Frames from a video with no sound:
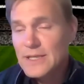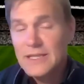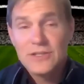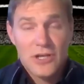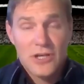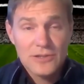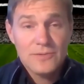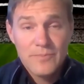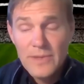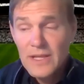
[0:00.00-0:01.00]
in
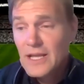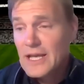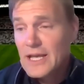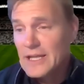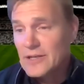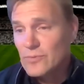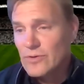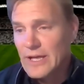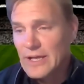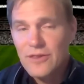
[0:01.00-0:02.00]
total, and were
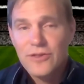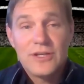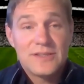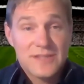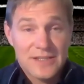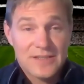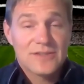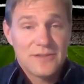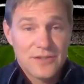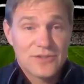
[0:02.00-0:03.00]
ranked
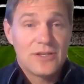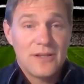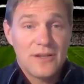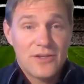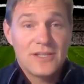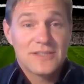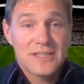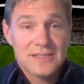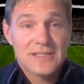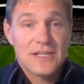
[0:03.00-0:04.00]

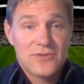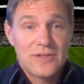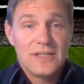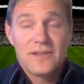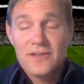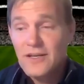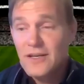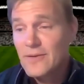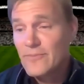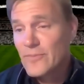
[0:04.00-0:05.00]
36th country
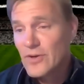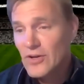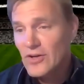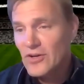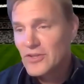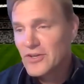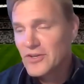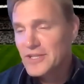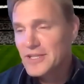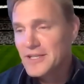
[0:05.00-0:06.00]
on
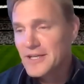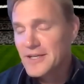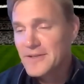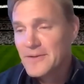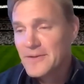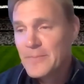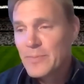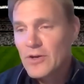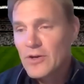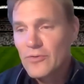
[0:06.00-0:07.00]
the
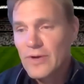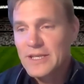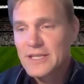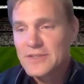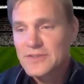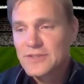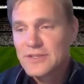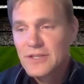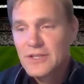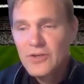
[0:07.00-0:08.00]
rankings.
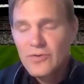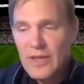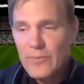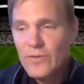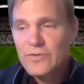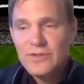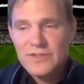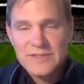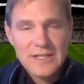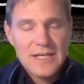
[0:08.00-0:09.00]
They moved through to
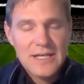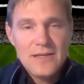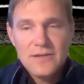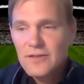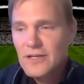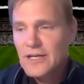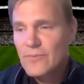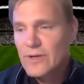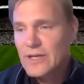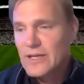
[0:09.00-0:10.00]
Sydney,
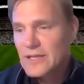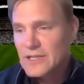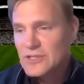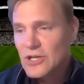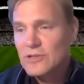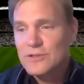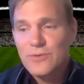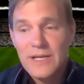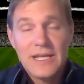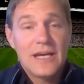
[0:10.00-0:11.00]
where in total
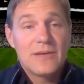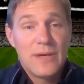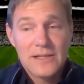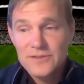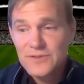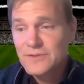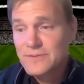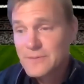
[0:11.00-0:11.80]
28 medals,